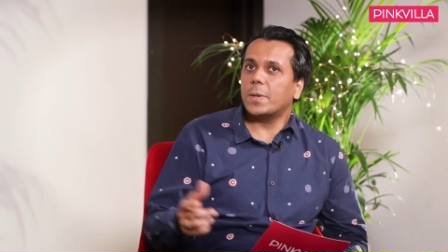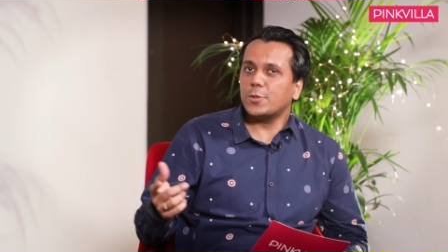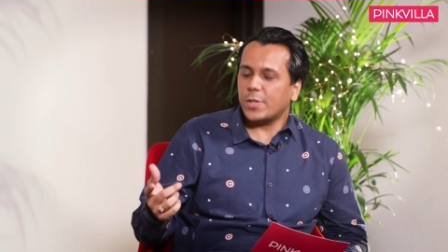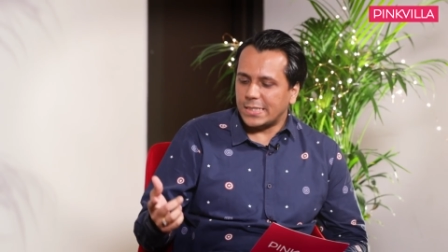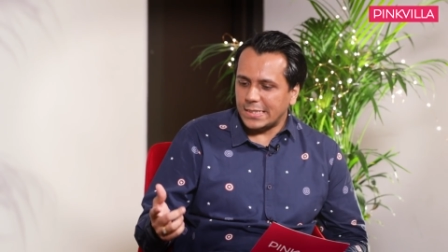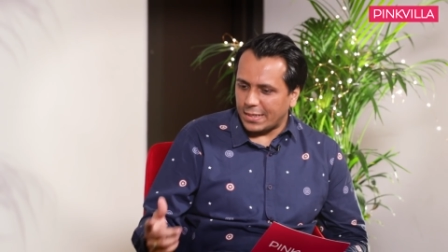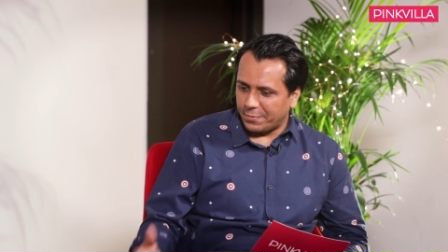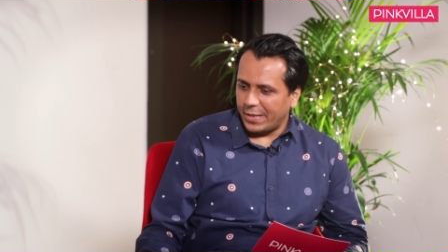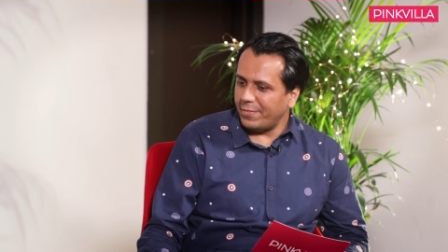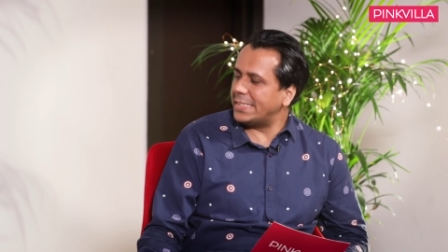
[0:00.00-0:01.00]
But Sudhari,
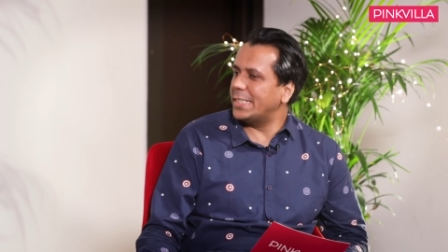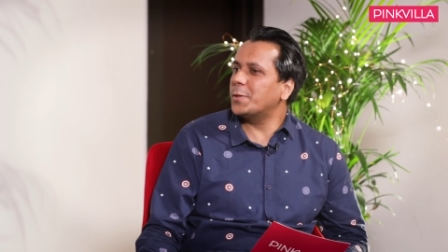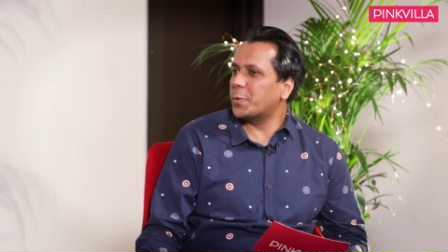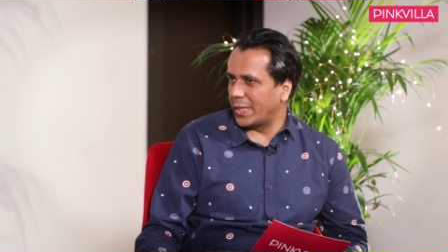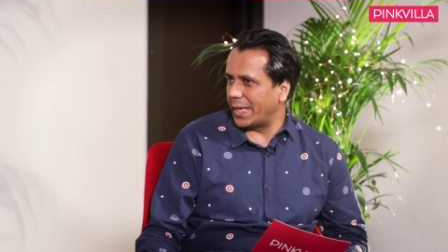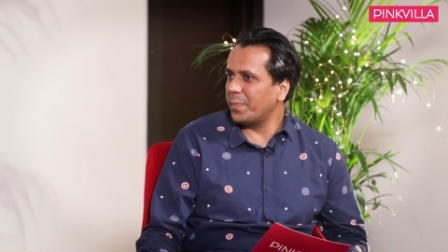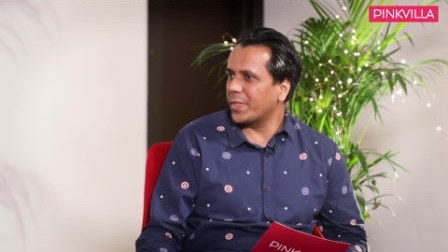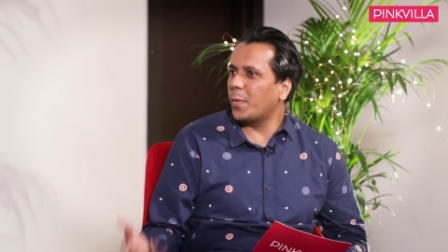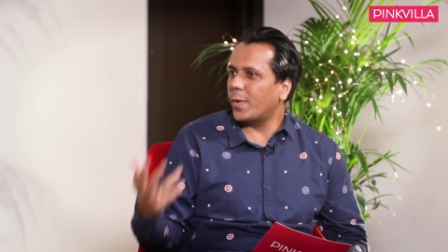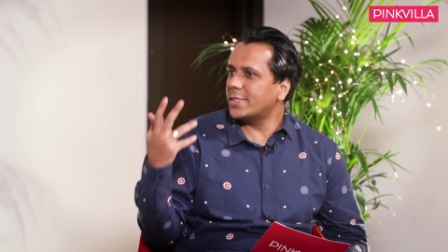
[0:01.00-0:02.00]
when we see you today, the